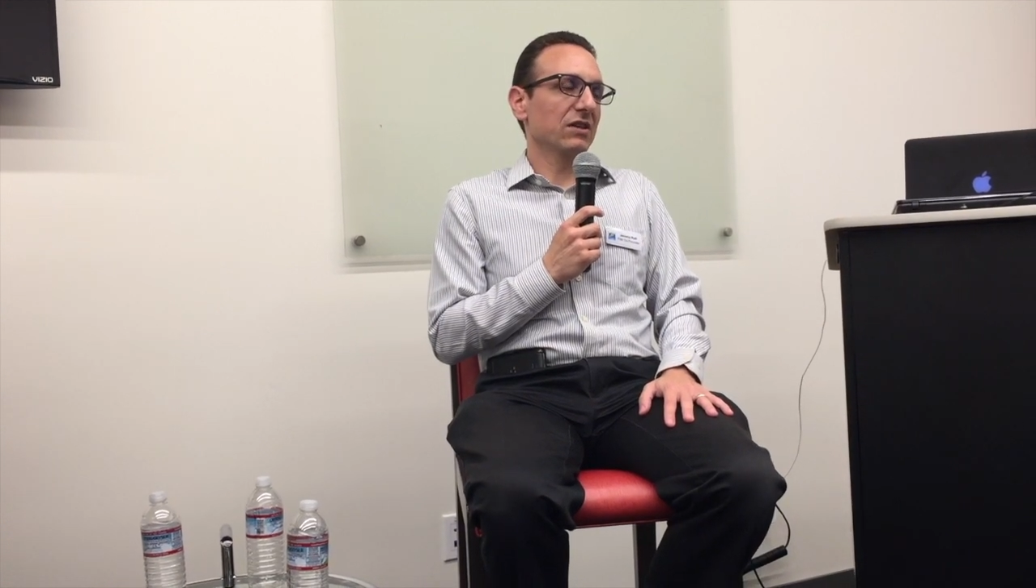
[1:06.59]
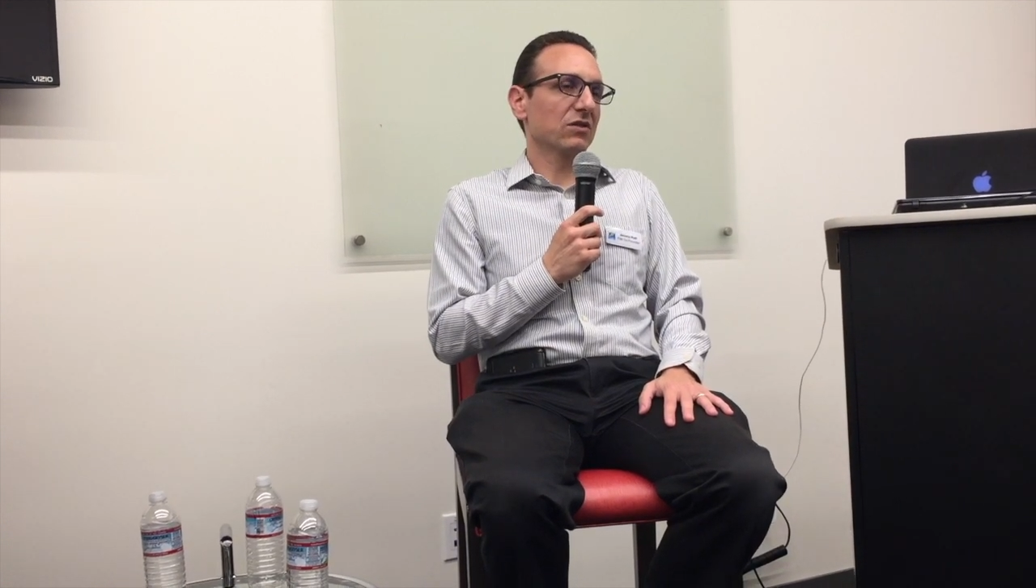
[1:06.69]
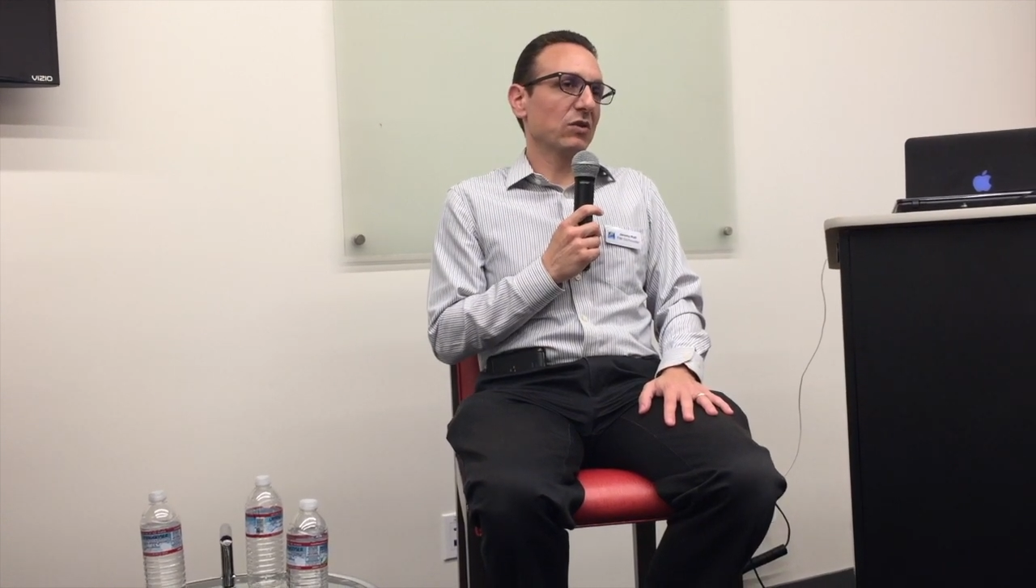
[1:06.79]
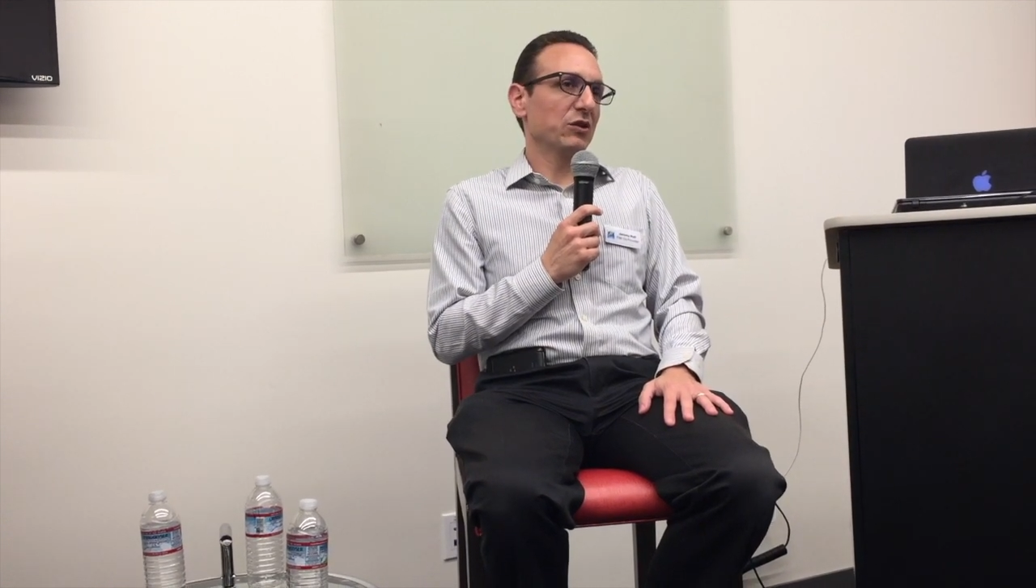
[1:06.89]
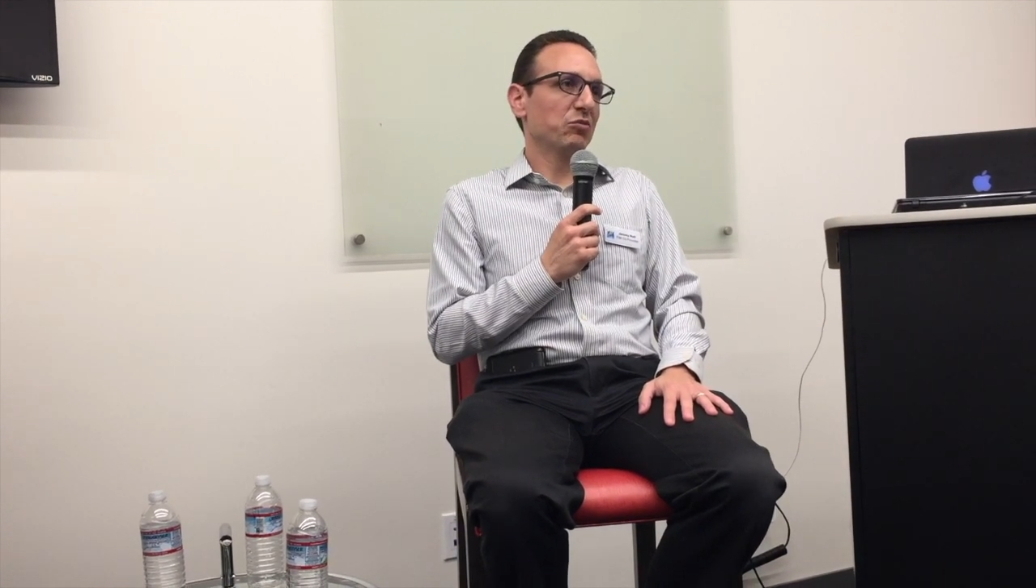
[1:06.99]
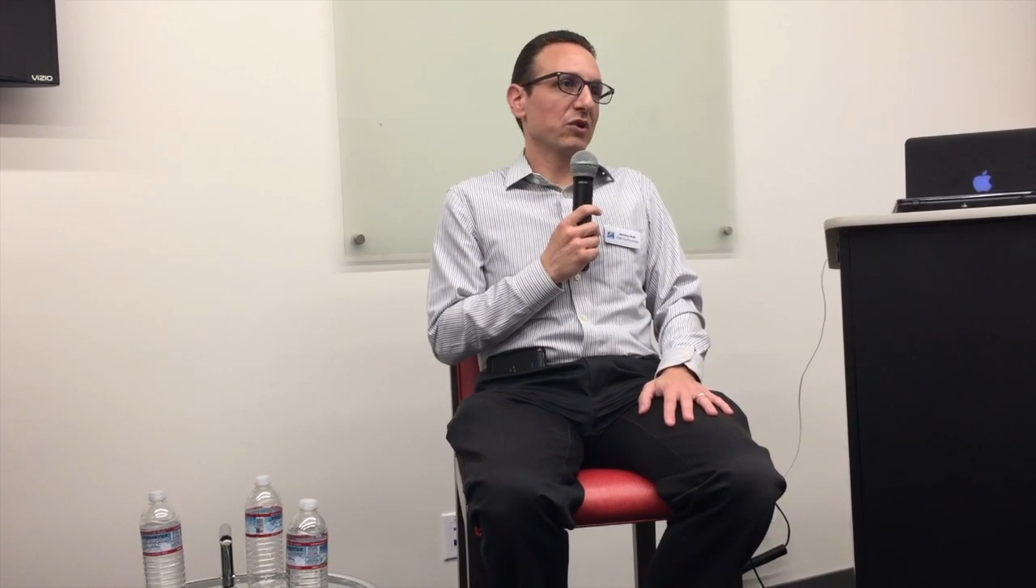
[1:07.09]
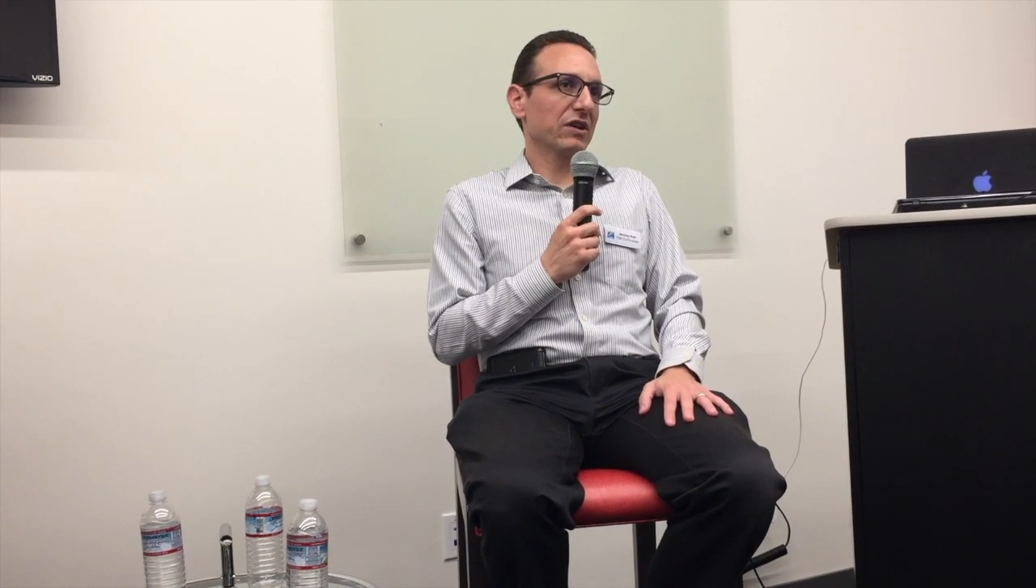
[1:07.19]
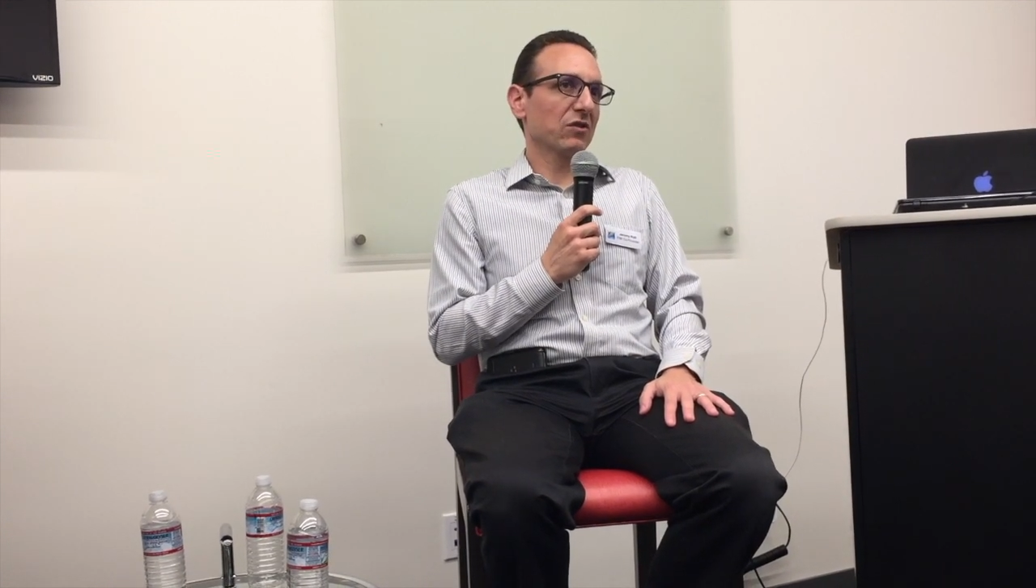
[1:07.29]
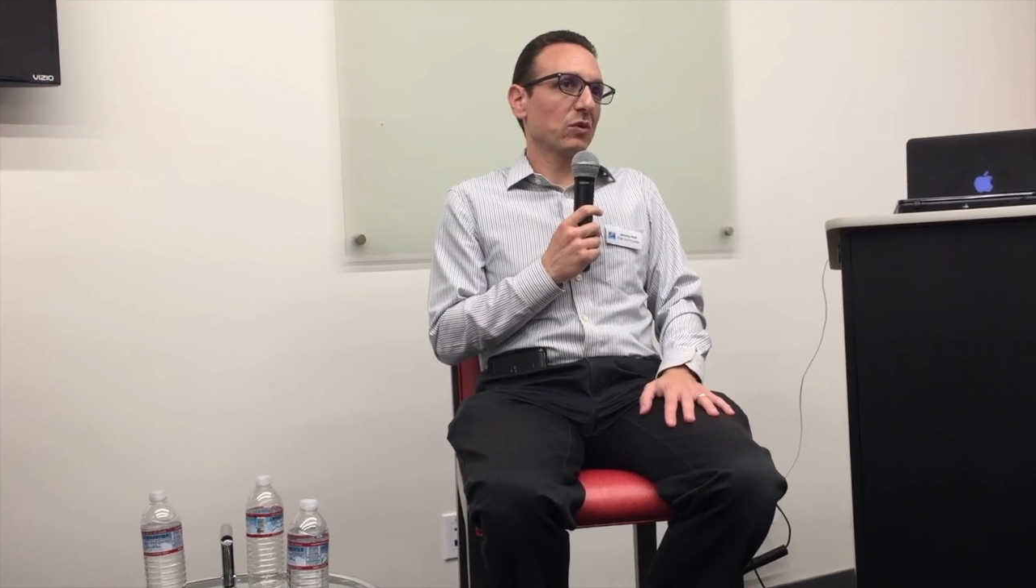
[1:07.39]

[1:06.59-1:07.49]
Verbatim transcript: either what you put in or